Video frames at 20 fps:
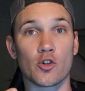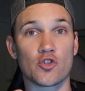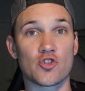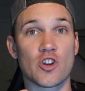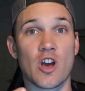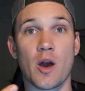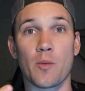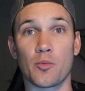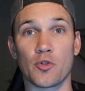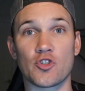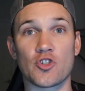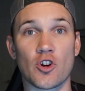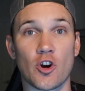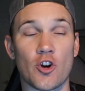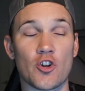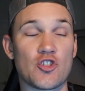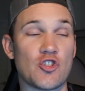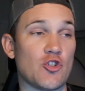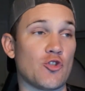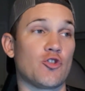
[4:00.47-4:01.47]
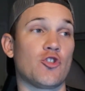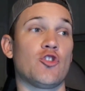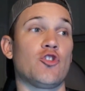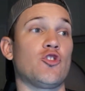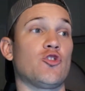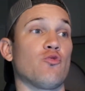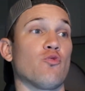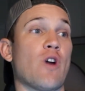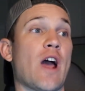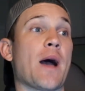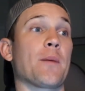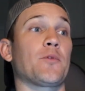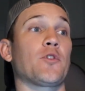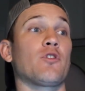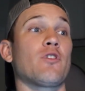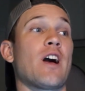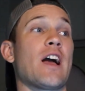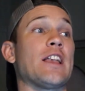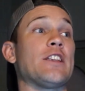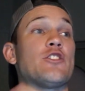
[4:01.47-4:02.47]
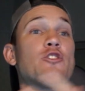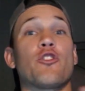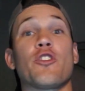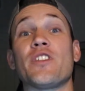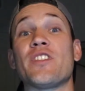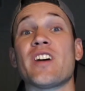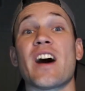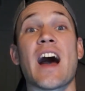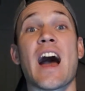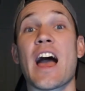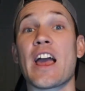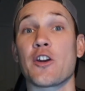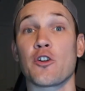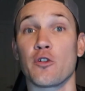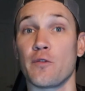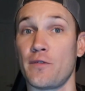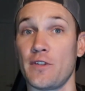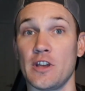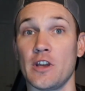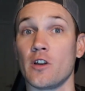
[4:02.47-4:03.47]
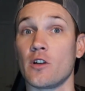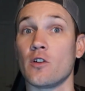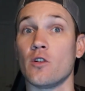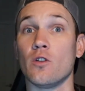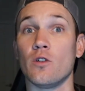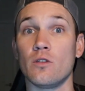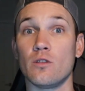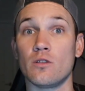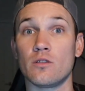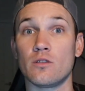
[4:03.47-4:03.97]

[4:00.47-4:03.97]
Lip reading: shop would charge you to Raptor line your entire vehicle.